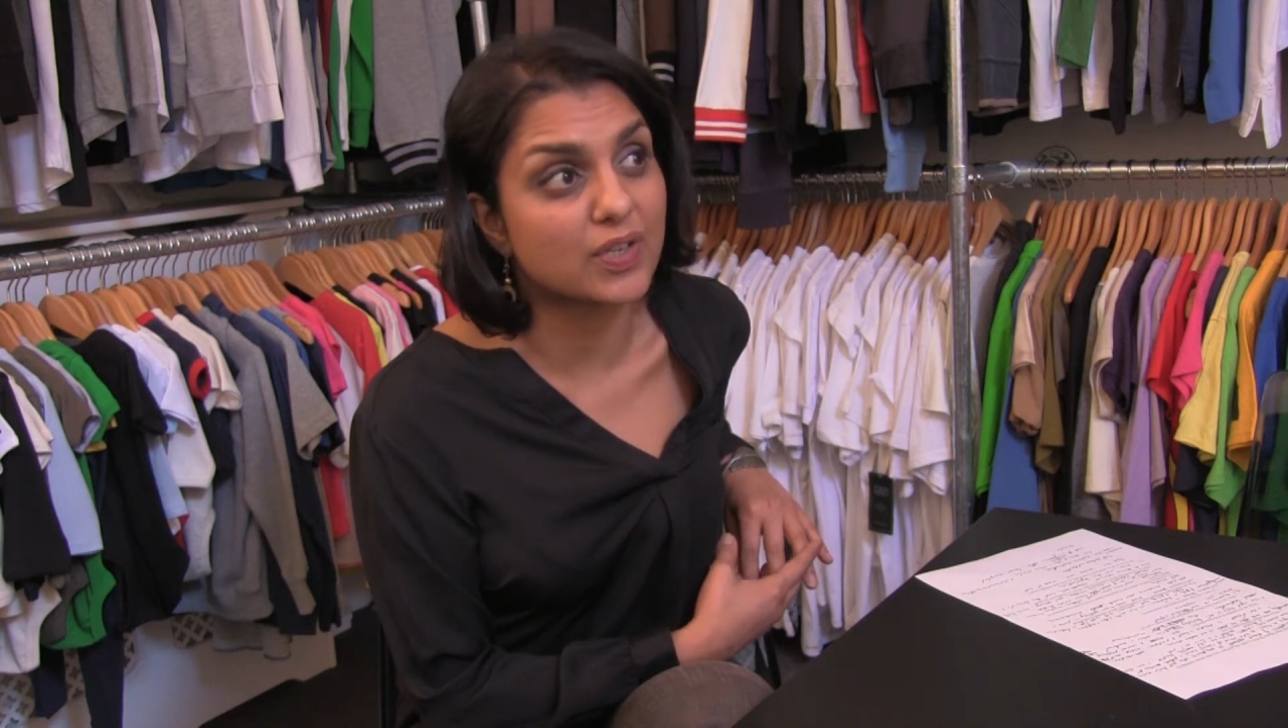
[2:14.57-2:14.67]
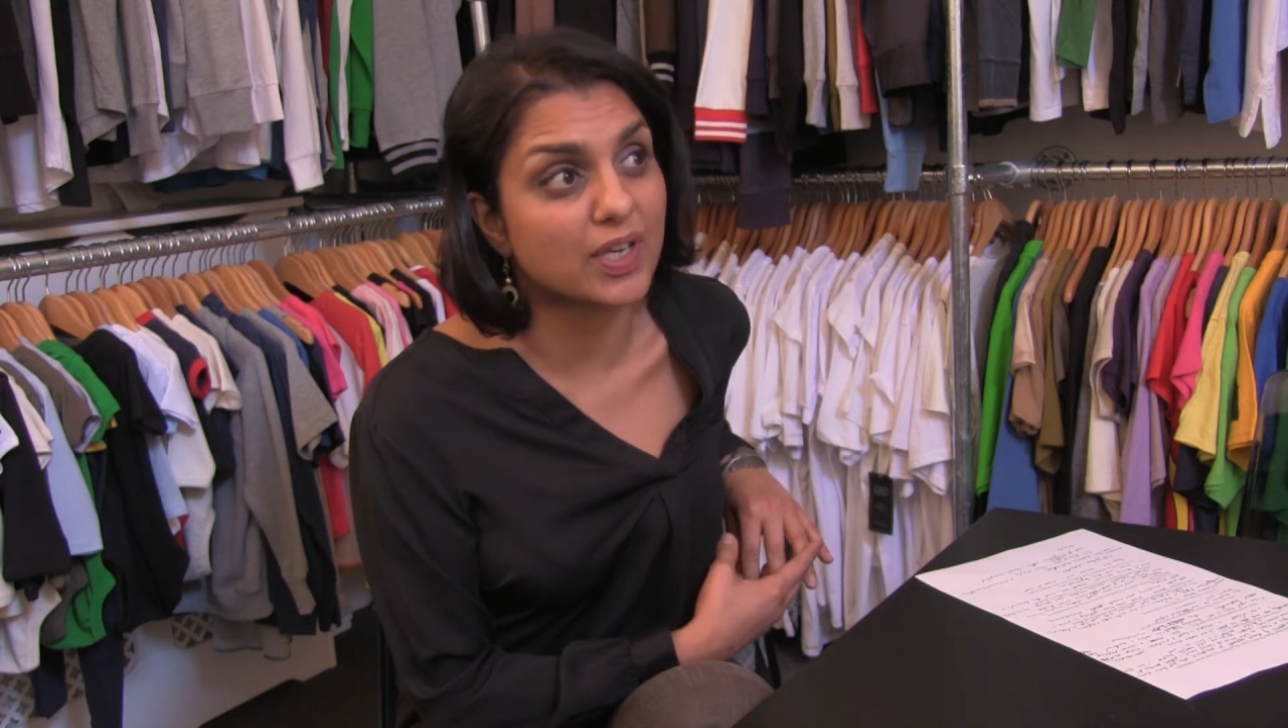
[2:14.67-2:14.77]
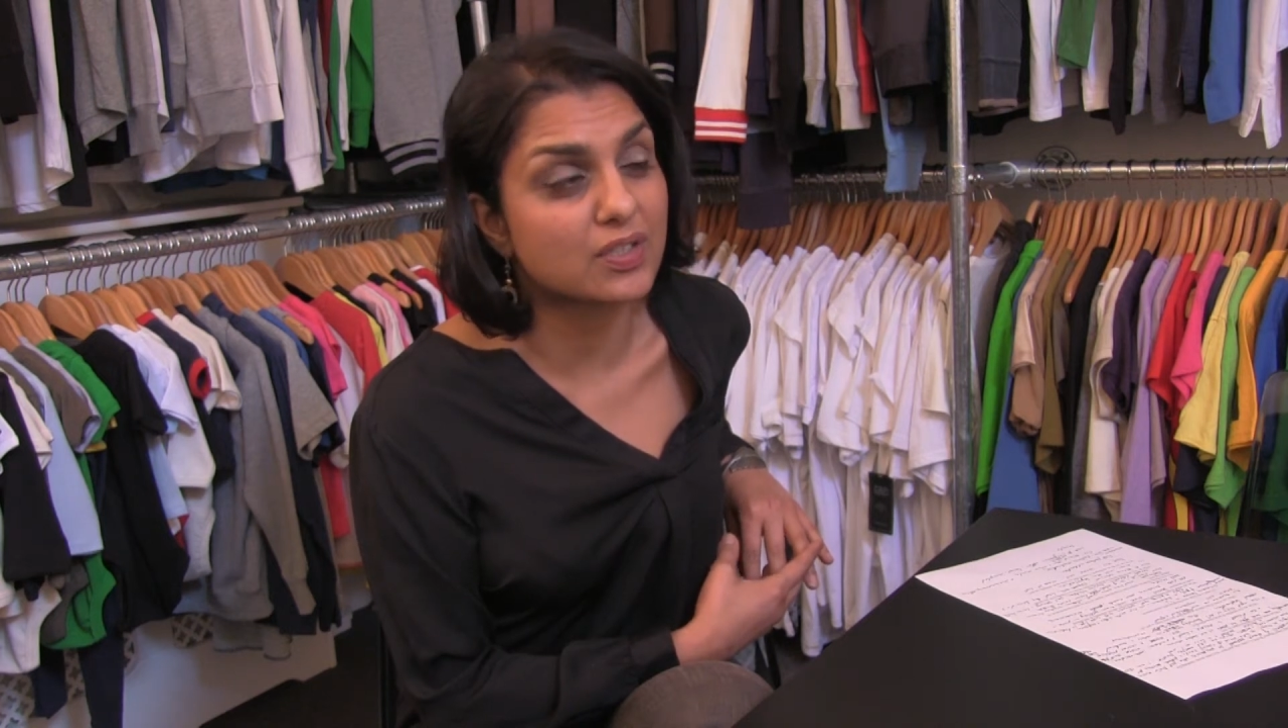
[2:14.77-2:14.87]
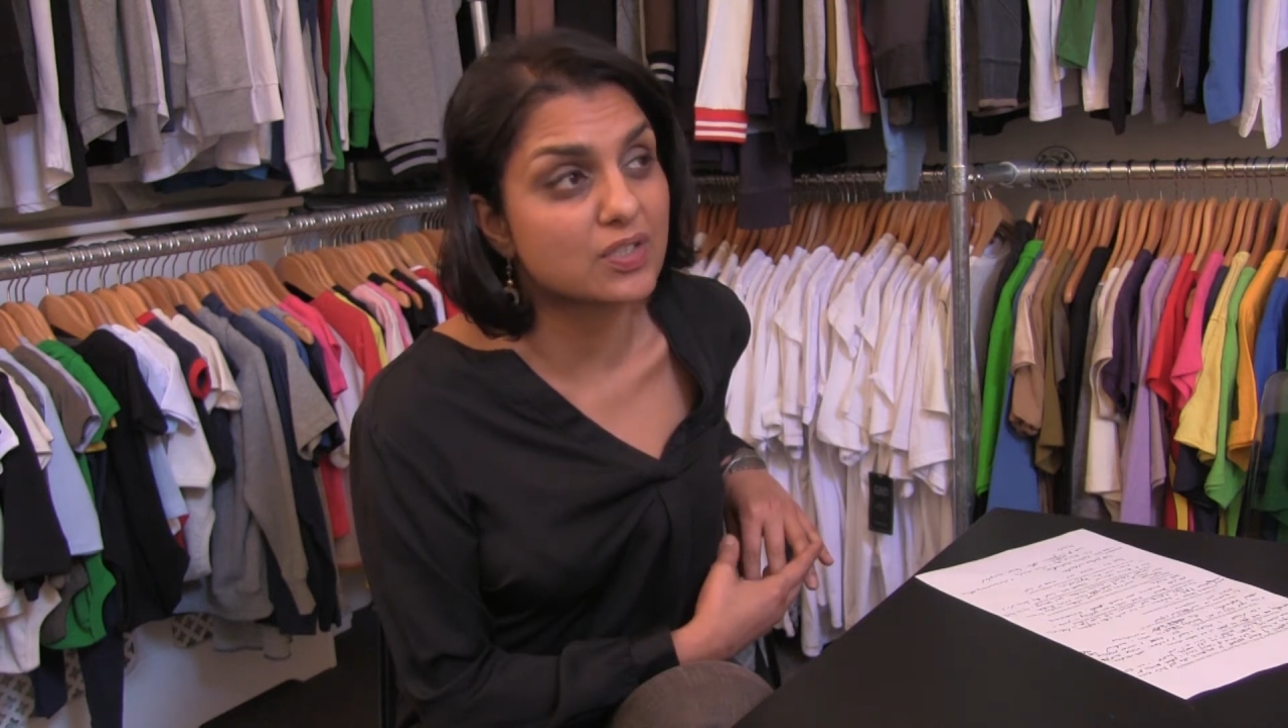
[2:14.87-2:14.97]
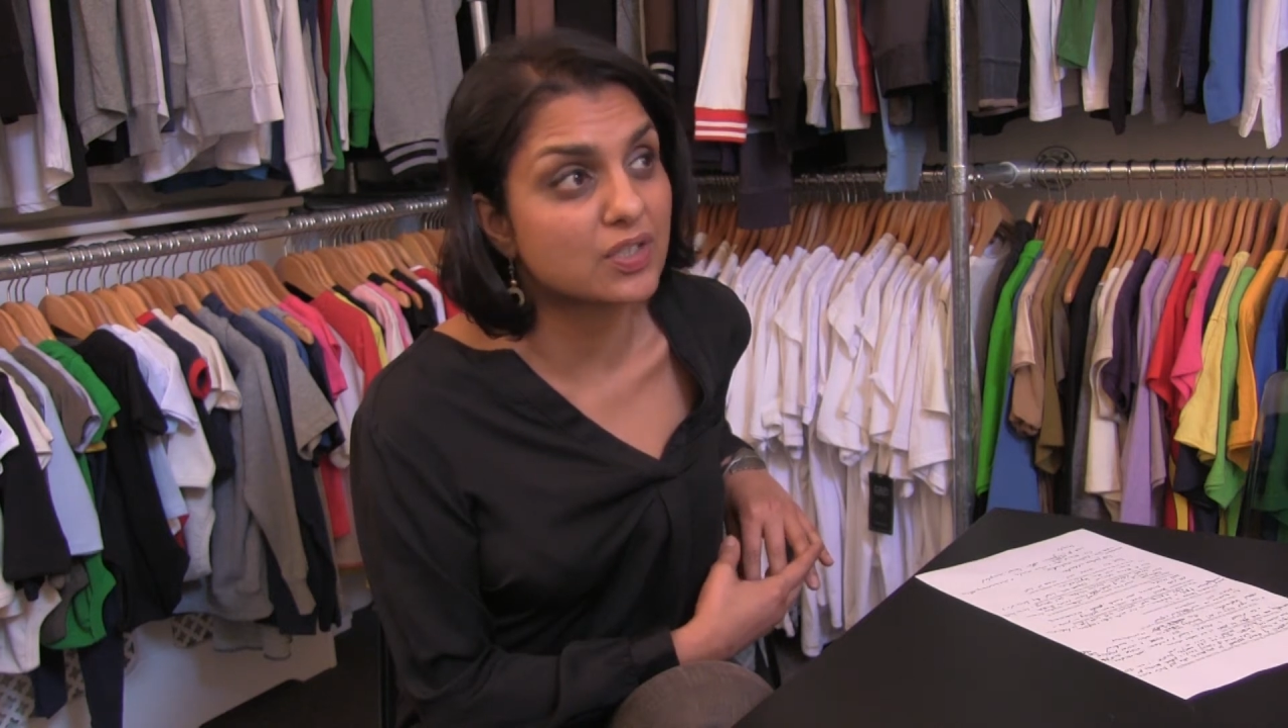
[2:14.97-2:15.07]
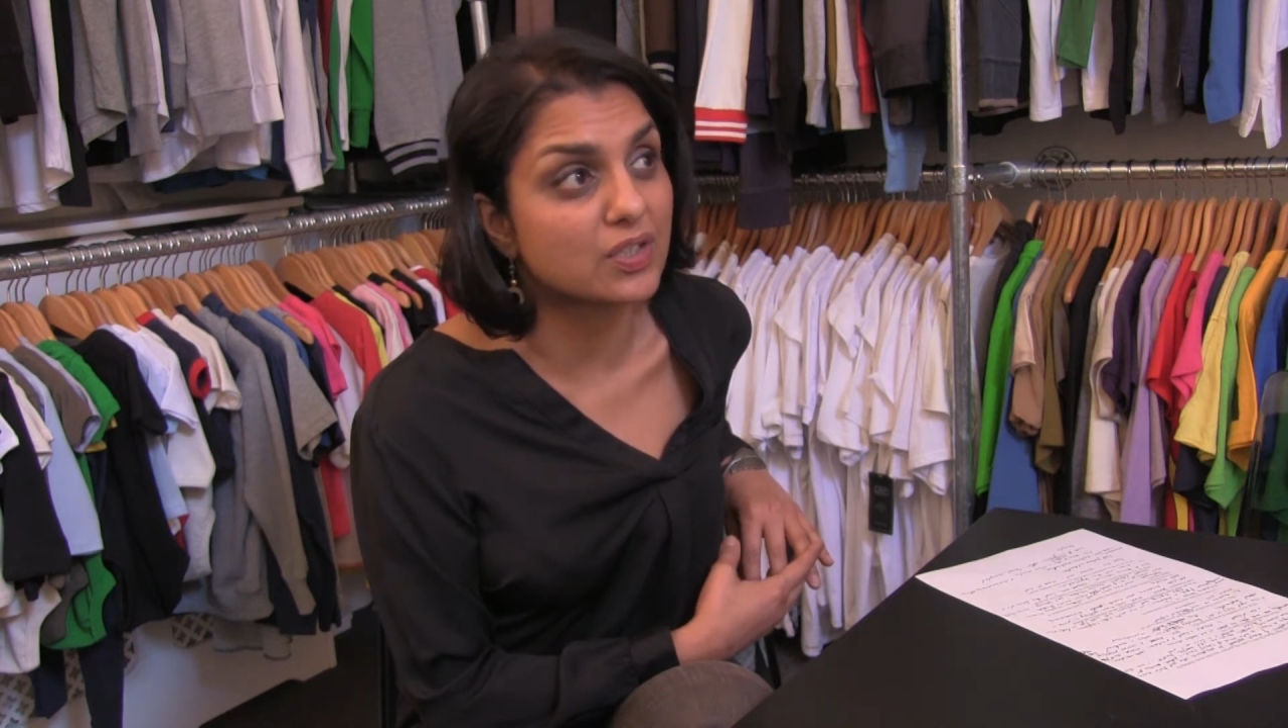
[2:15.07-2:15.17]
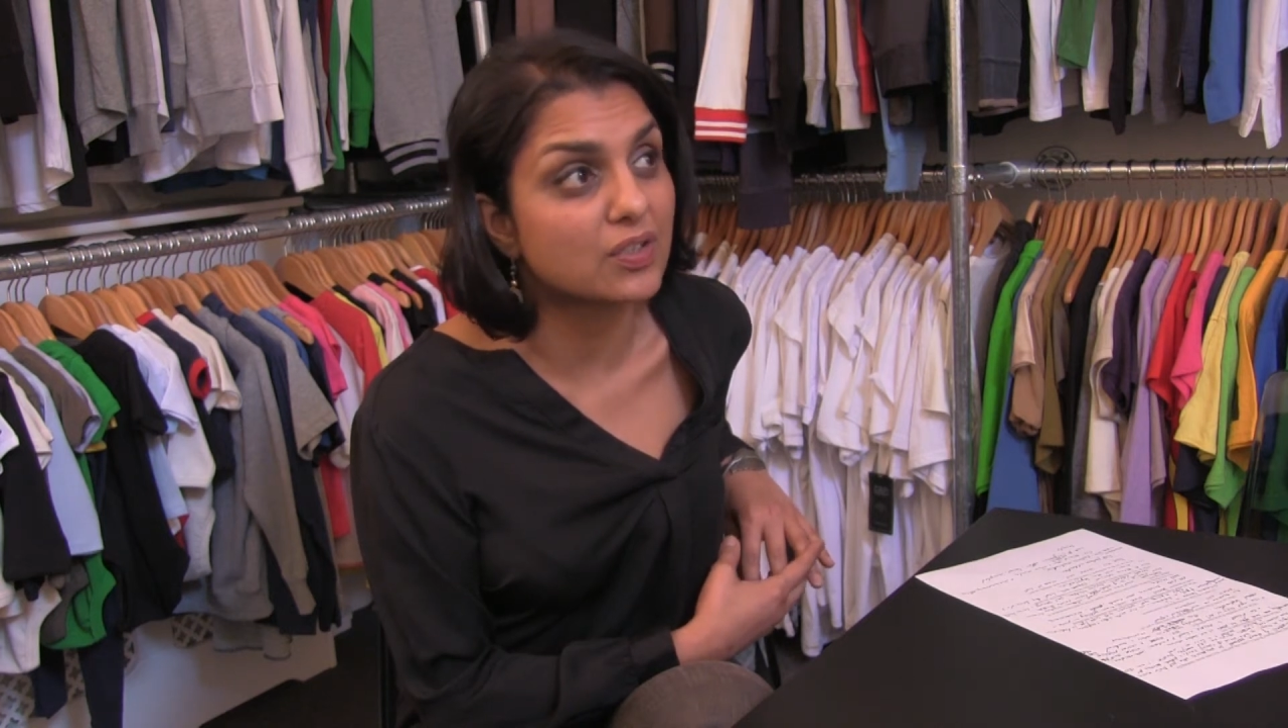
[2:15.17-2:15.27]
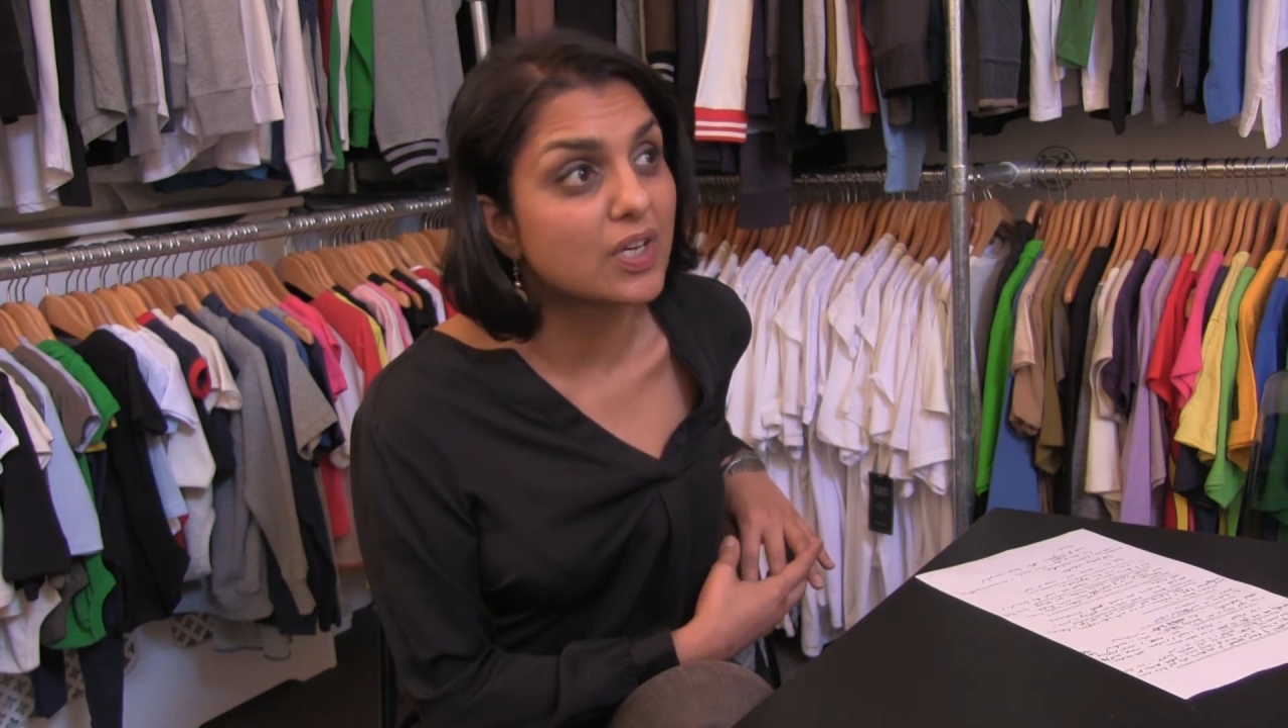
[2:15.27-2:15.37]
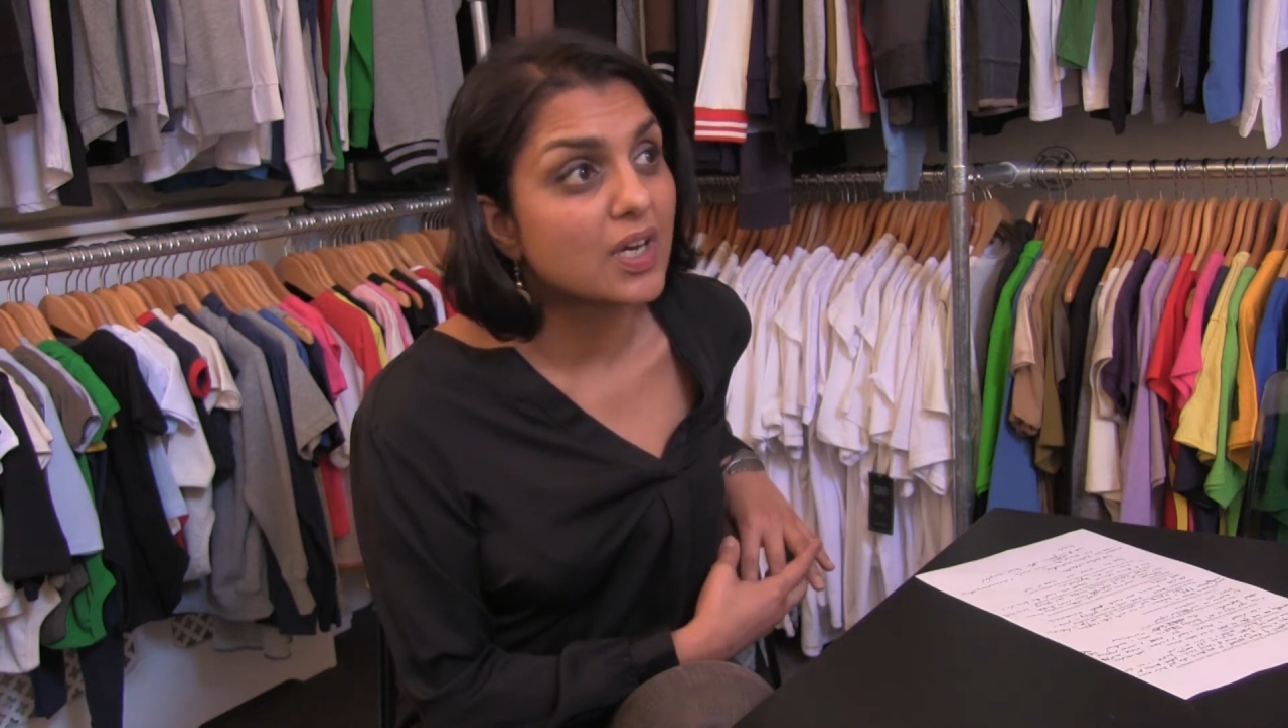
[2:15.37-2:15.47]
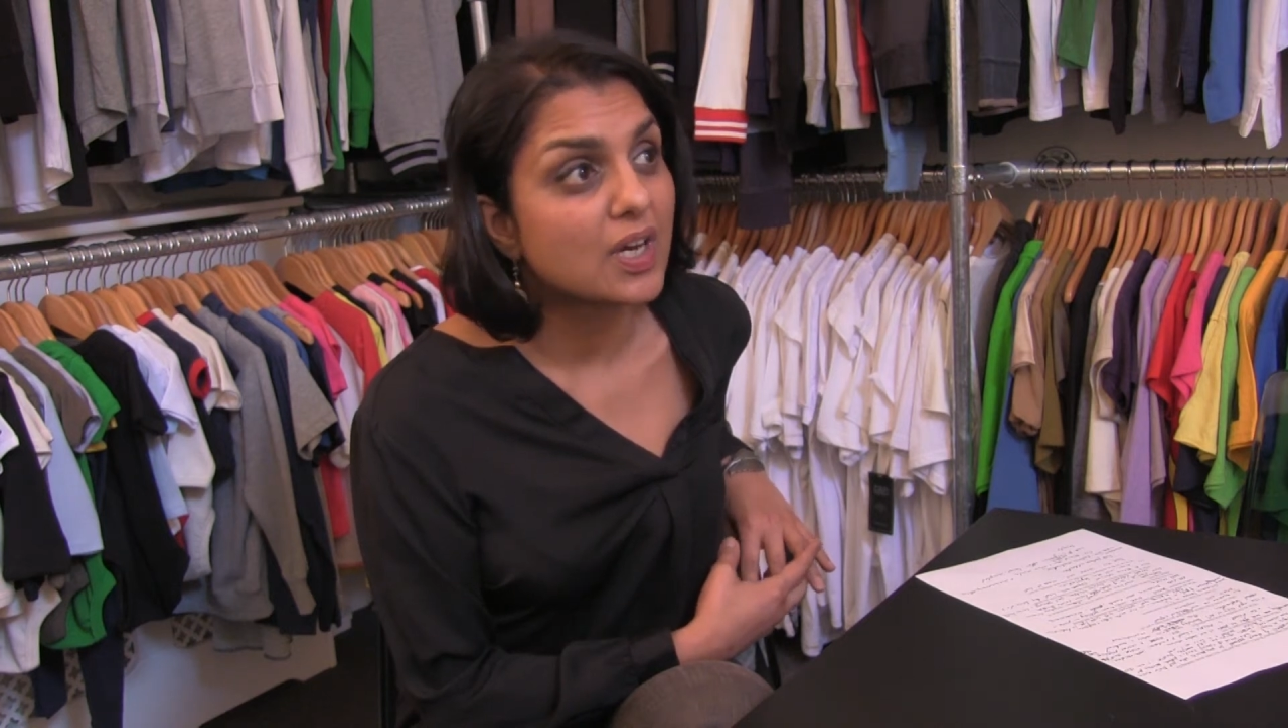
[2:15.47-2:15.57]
that to